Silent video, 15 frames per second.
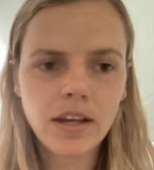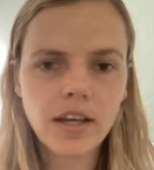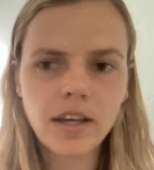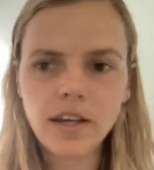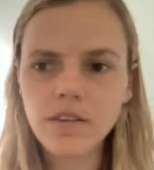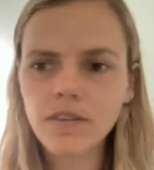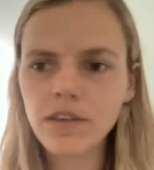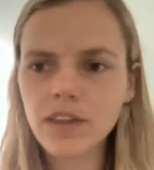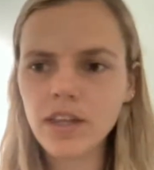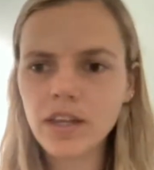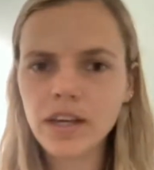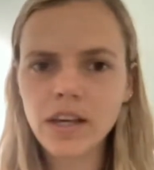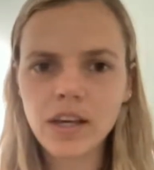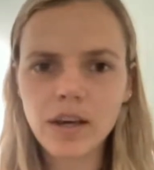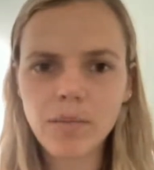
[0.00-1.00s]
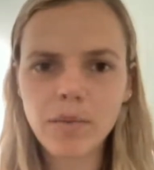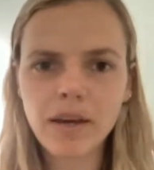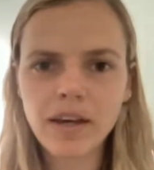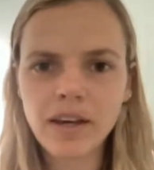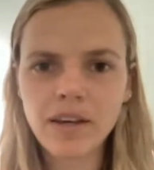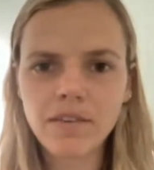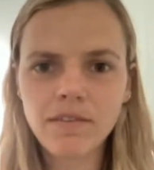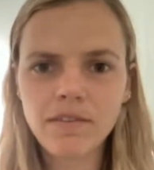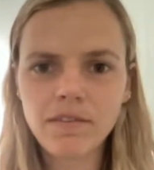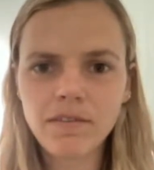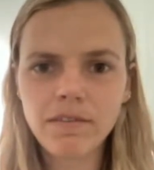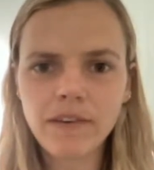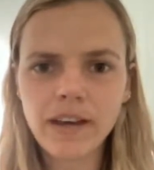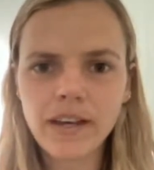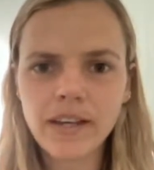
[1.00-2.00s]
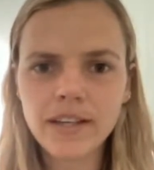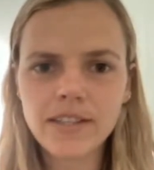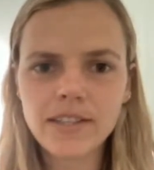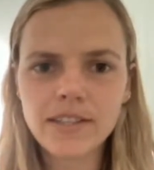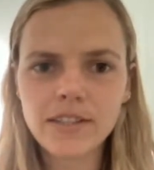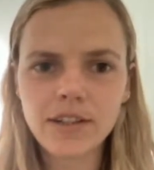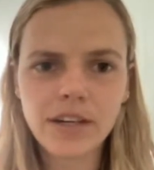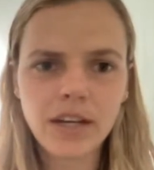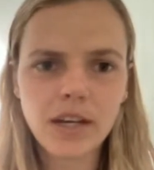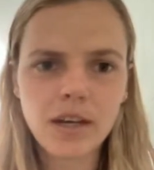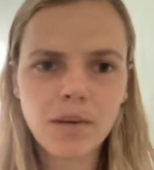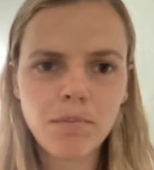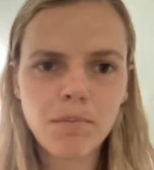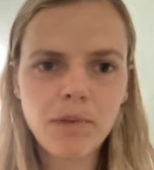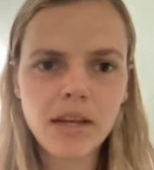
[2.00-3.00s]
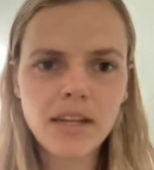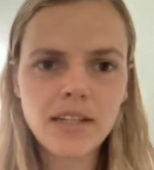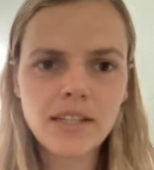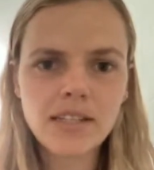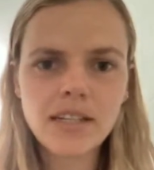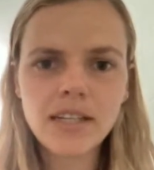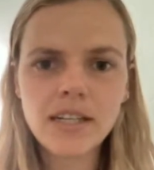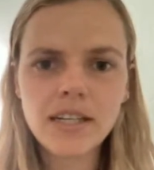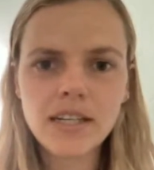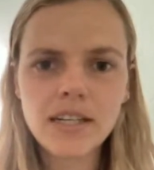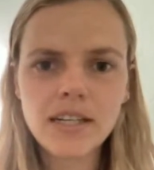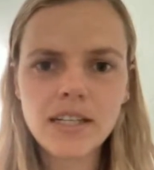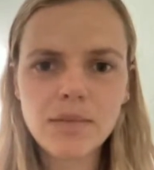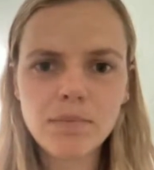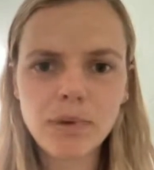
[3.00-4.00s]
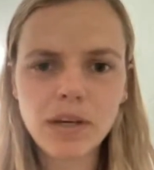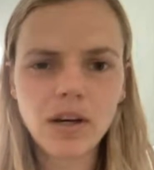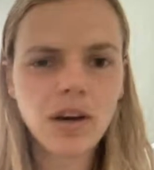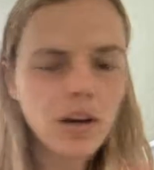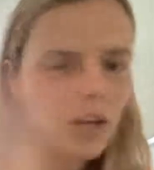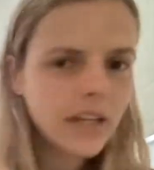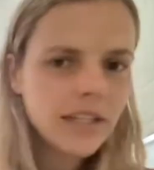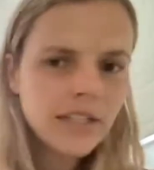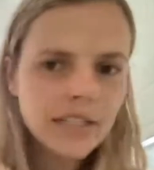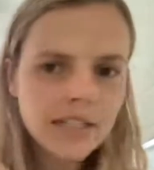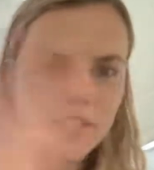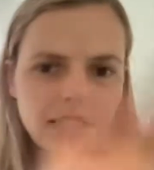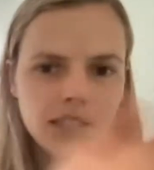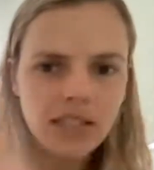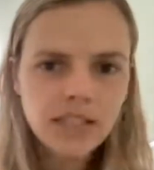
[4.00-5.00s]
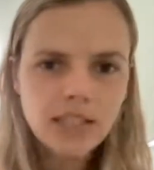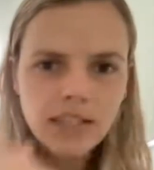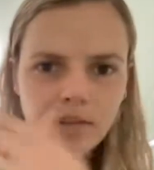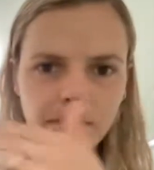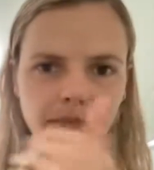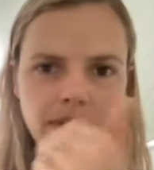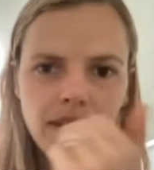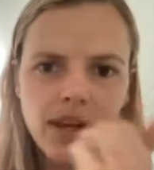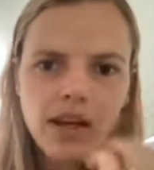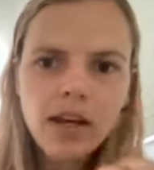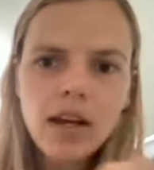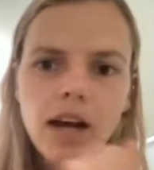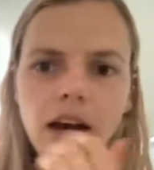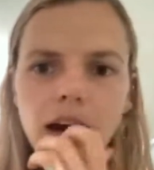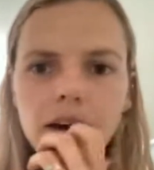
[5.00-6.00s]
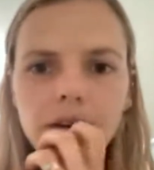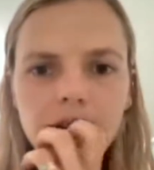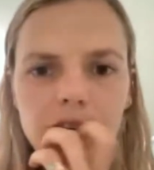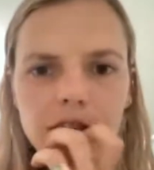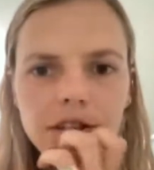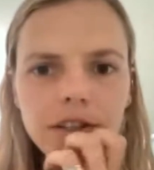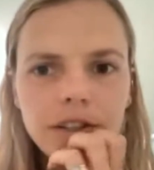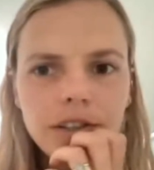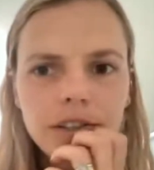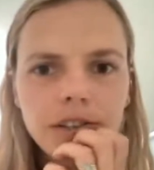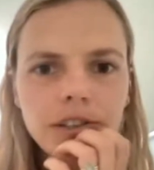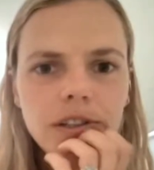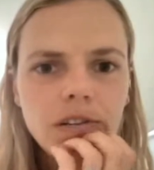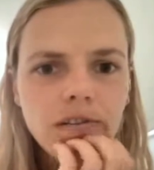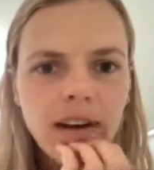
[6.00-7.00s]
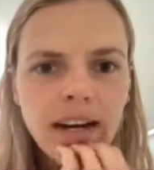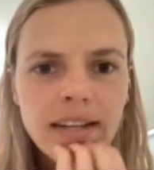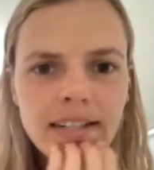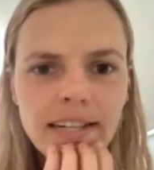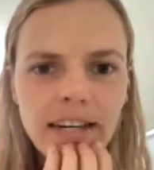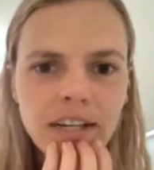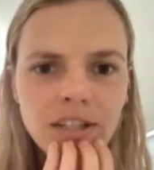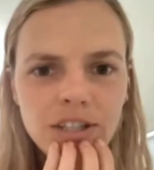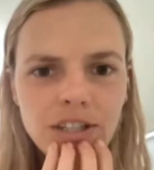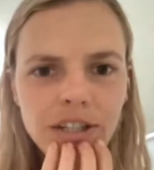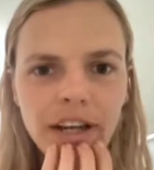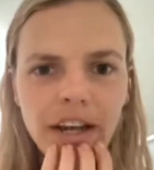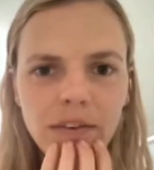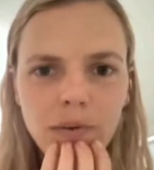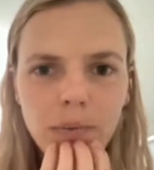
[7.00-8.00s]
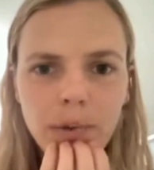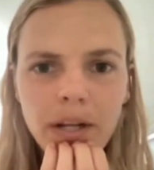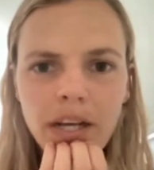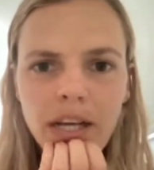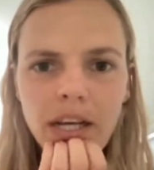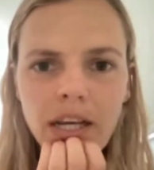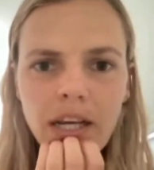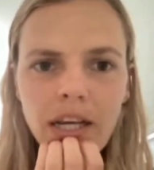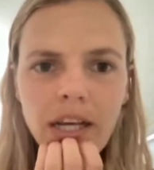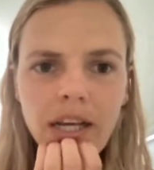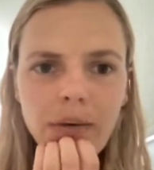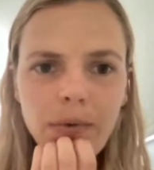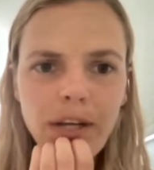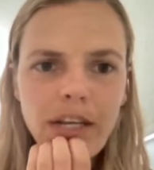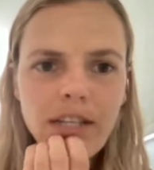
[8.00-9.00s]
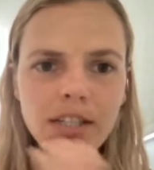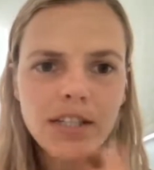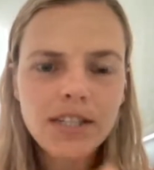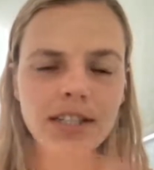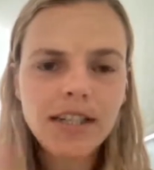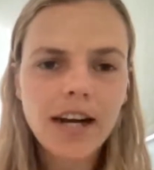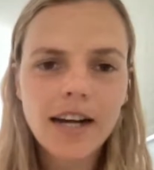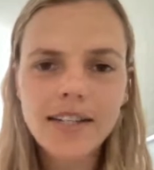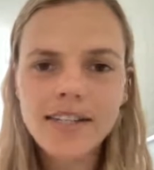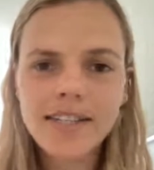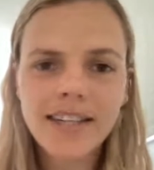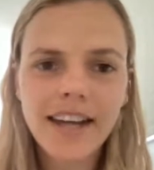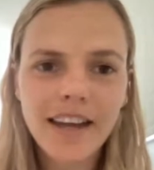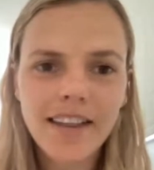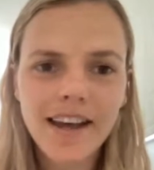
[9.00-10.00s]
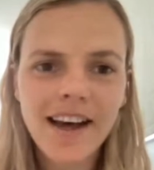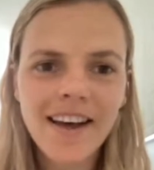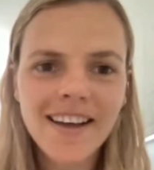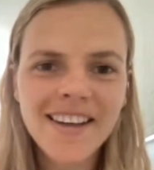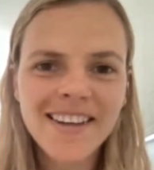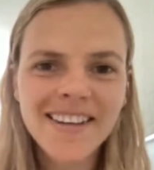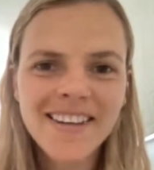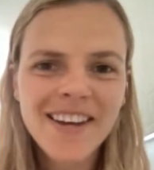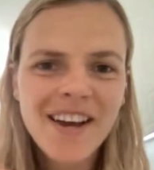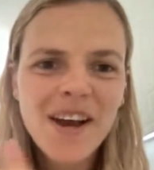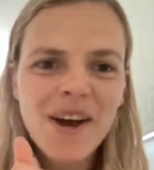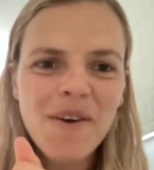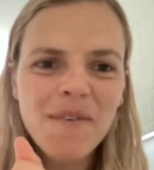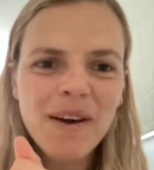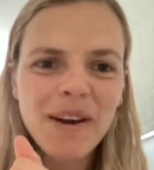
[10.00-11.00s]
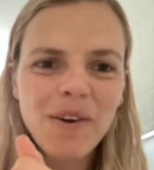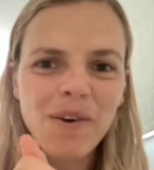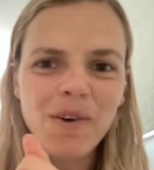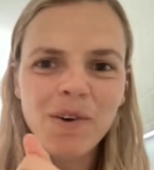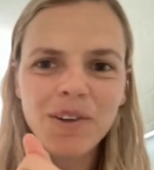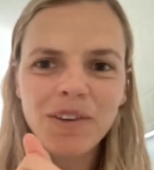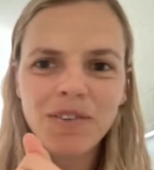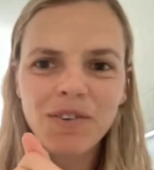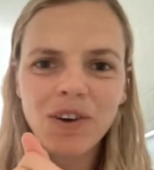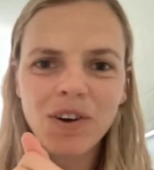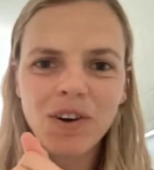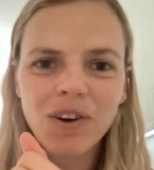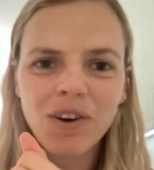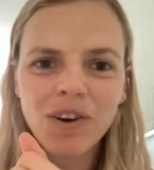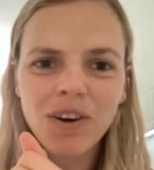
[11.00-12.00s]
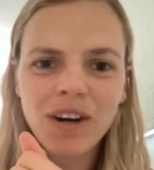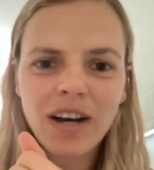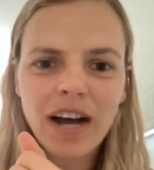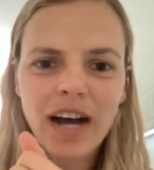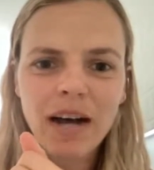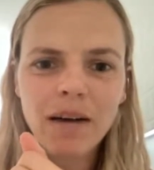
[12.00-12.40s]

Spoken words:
everything about phase 3 maintenance because I wanted to go through the rundown just so everybody, we can discuss together when all of your